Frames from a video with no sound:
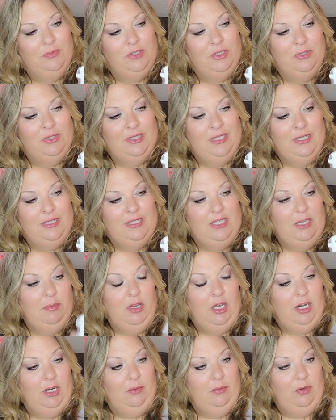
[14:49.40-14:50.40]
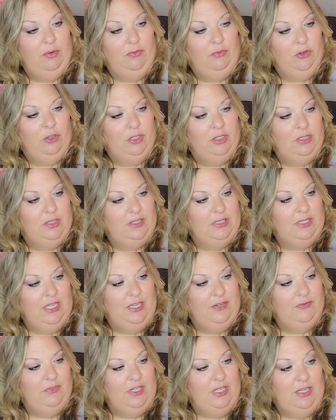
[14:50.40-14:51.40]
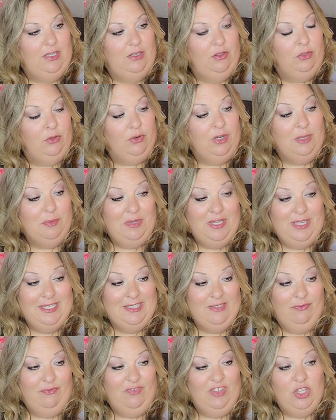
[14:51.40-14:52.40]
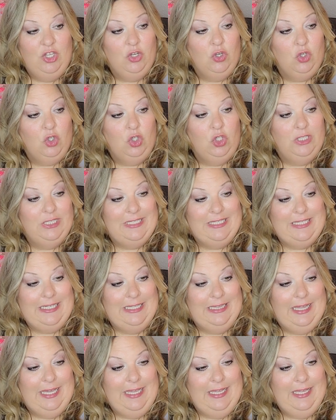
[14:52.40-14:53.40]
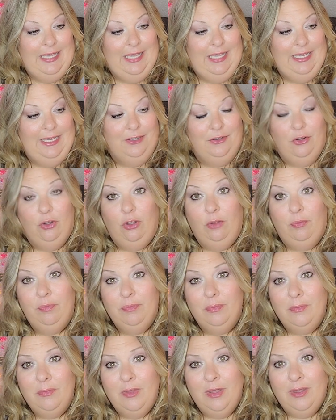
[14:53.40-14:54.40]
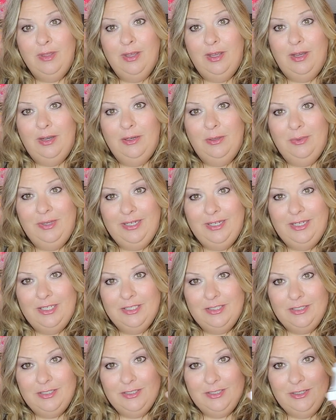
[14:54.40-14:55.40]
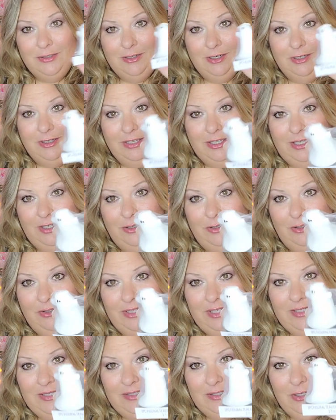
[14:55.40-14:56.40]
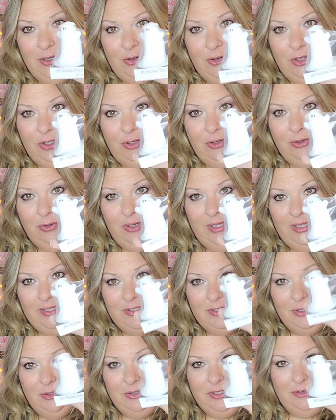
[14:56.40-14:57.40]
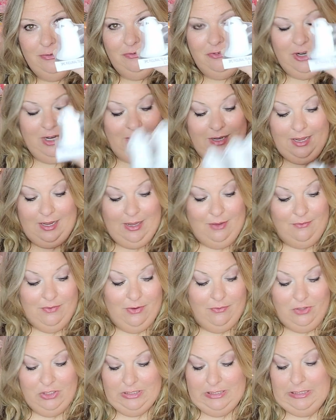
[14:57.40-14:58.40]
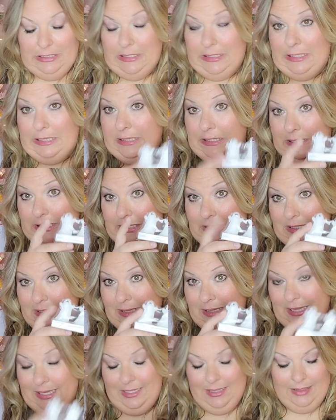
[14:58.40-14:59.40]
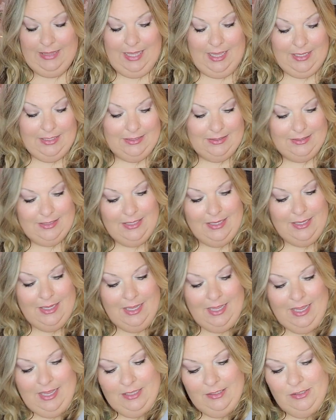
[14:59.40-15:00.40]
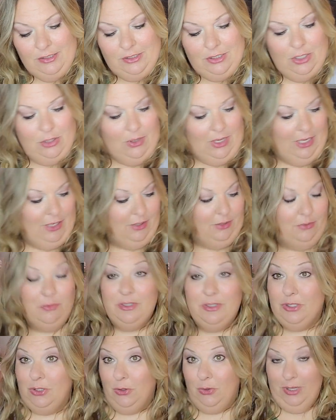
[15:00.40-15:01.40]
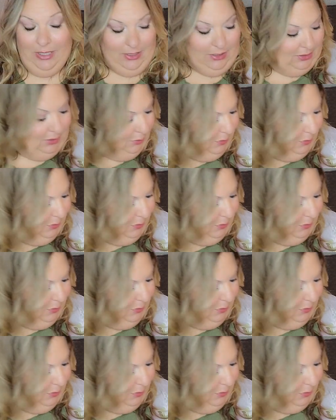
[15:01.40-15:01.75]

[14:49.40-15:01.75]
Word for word: So it says Sea Bottom for Safety three-piece figural tea light candle. Oh my gosh, they're so darn cute. Like so new and so different and I've never seen anything like that. And so I was quick